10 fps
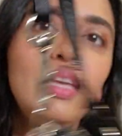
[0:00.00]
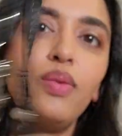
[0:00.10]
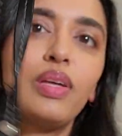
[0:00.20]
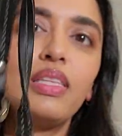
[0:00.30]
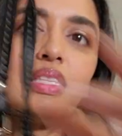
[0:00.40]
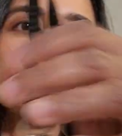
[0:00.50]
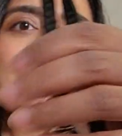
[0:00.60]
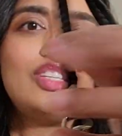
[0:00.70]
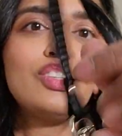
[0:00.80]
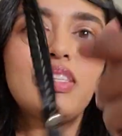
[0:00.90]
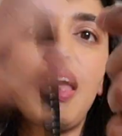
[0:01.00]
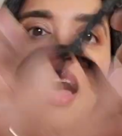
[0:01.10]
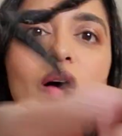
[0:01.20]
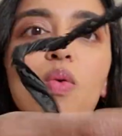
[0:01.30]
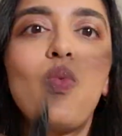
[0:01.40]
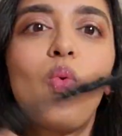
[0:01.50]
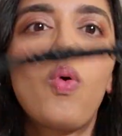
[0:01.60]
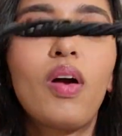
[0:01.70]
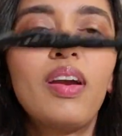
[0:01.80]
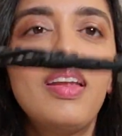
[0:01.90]
You can see just how
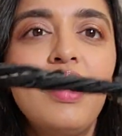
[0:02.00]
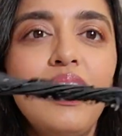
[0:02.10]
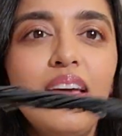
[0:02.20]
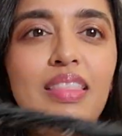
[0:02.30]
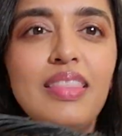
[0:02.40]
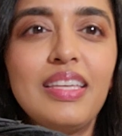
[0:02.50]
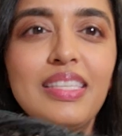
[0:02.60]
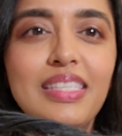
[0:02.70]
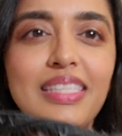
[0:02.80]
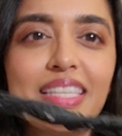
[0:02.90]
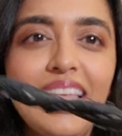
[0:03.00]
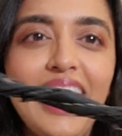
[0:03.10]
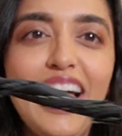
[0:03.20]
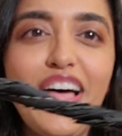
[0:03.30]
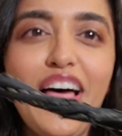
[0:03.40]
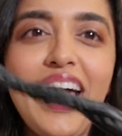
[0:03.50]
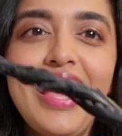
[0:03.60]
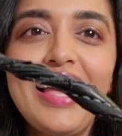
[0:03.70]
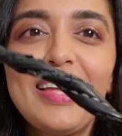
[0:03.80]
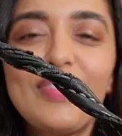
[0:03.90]
worn this
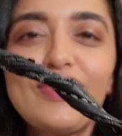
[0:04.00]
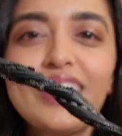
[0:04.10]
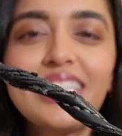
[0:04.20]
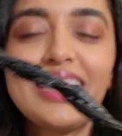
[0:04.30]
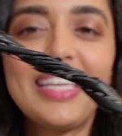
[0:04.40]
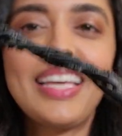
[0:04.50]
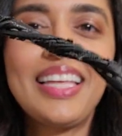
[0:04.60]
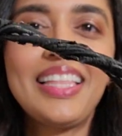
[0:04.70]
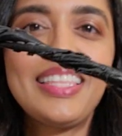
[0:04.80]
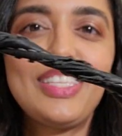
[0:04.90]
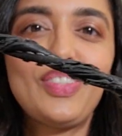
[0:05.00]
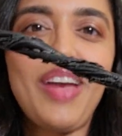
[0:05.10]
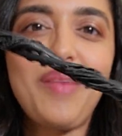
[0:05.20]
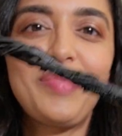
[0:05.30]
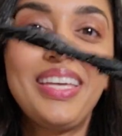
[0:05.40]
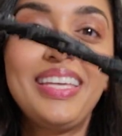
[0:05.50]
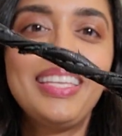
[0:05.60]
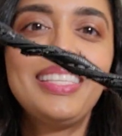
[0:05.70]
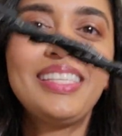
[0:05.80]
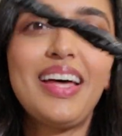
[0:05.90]
wristlet strap
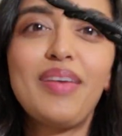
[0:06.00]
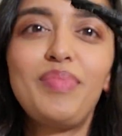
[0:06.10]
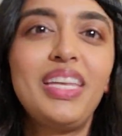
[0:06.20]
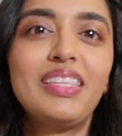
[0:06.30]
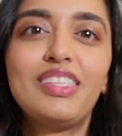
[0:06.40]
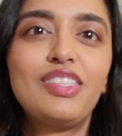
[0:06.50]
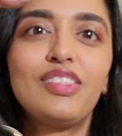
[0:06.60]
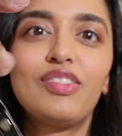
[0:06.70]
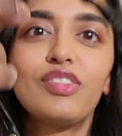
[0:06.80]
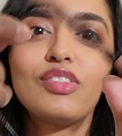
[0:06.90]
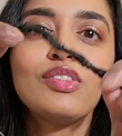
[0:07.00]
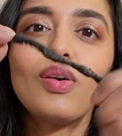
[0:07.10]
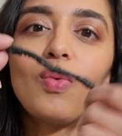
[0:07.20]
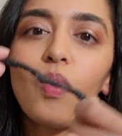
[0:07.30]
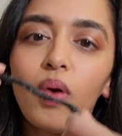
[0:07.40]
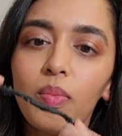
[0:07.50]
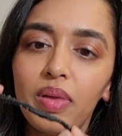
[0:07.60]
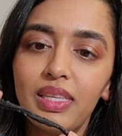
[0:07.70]
is. I mean, it's so worn, but